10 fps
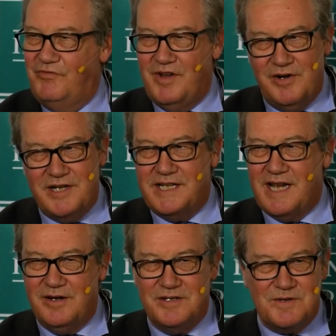very
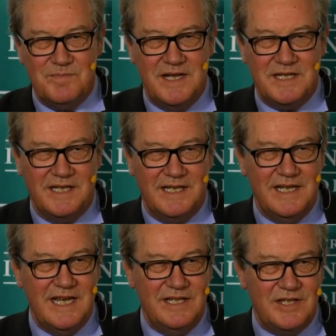charismatic,
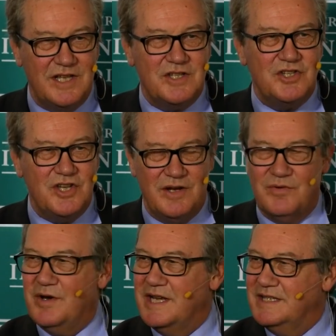and he does
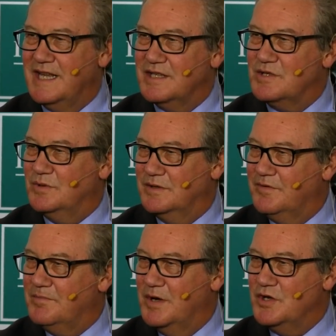generate that sort of
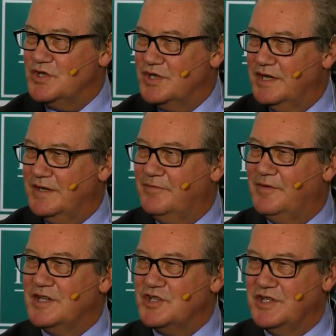emotion and
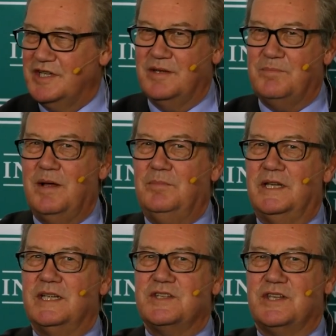affection in the
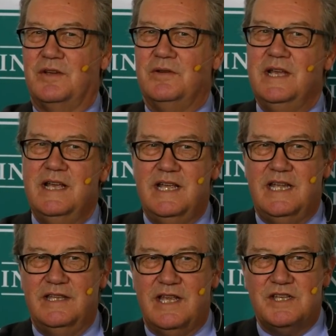public. So
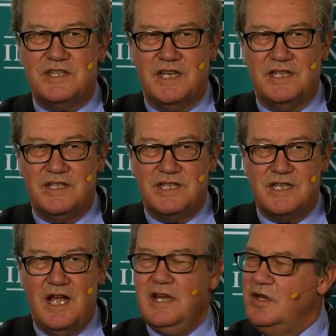in that sense,
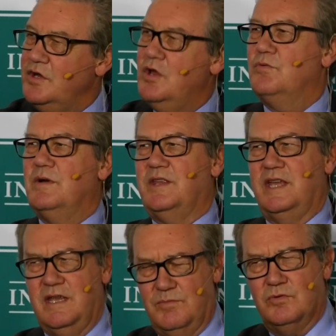I don't know whether
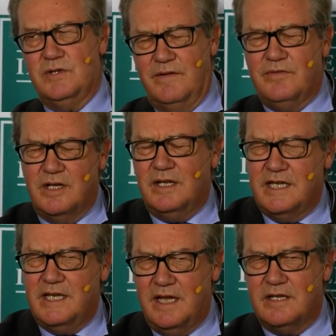he will
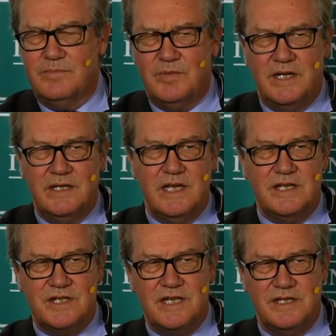definitely get it, but in
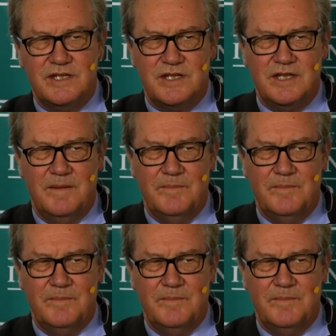that sense,